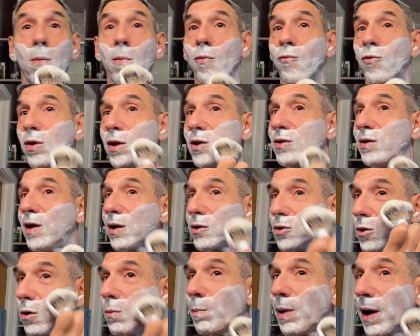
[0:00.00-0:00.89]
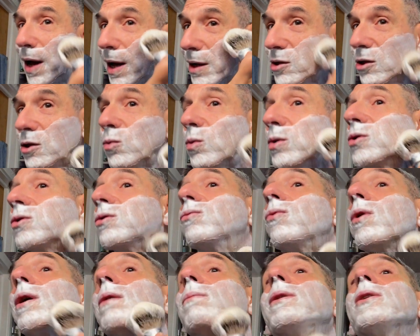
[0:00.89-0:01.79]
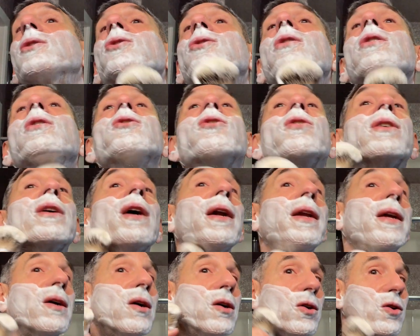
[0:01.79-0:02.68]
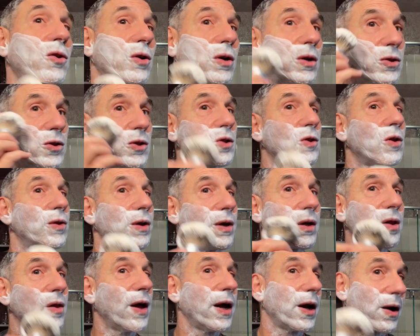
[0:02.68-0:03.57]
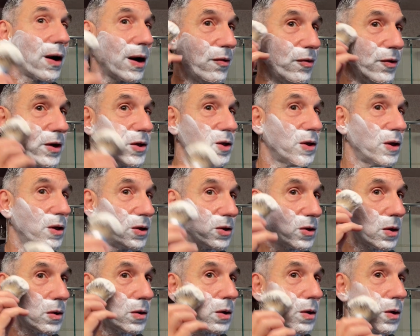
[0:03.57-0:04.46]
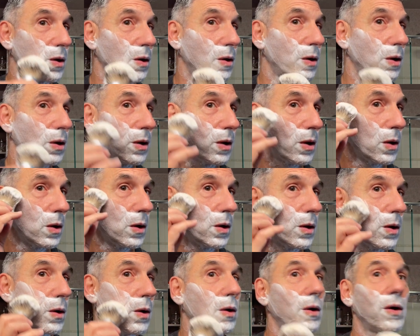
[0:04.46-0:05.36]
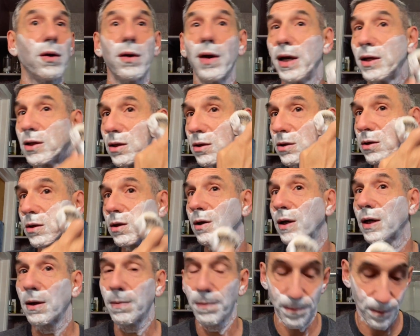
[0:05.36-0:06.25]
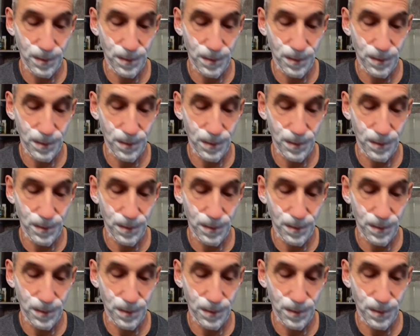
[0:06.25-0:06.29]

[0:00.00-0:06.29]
for these next two passes, which you want to make sure is you're getting a good slick layer. And this is nice and slick.